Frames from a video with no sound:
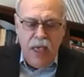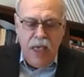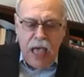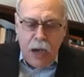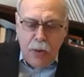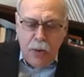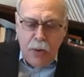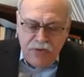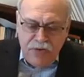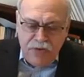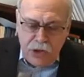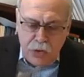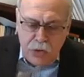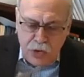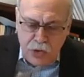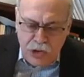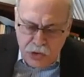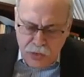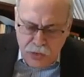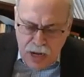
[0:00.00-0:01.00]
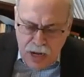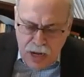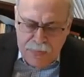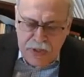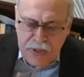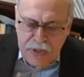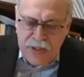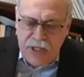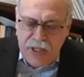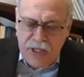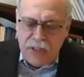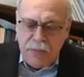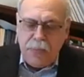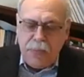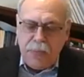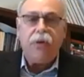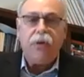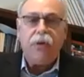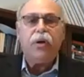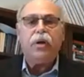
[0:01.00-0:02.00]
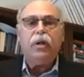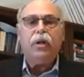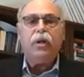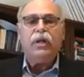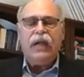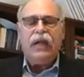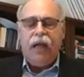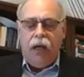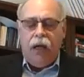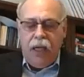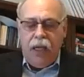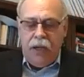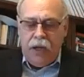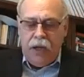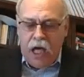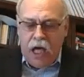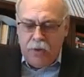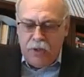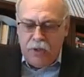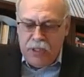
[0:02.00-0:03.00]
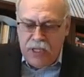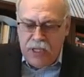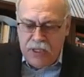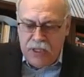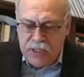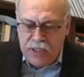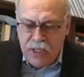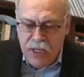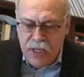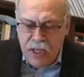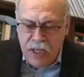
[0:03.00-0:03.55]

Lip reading: However, to ascribe to these empirical anomalies